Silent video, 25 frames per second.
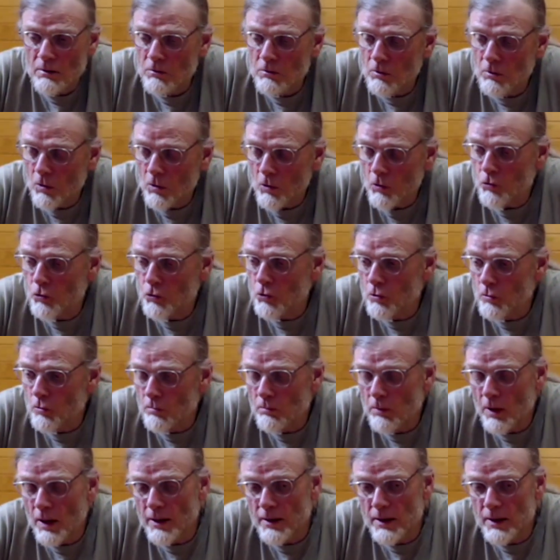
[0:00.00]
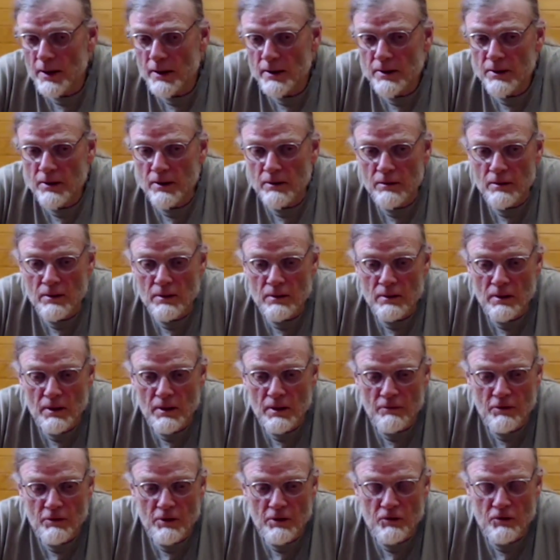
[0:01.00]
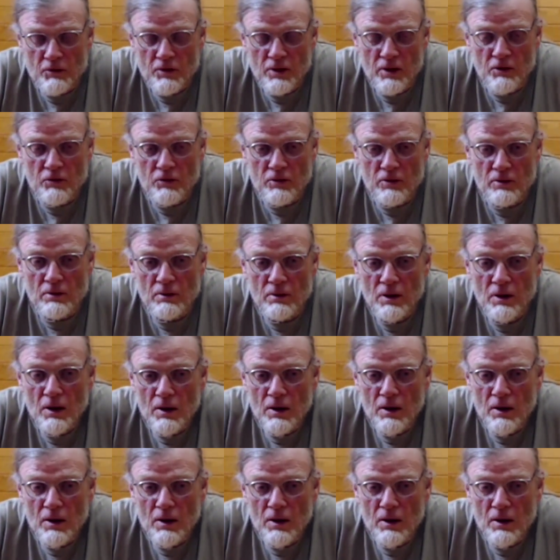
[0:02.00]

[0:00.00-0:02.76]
grow tube by the end of the season.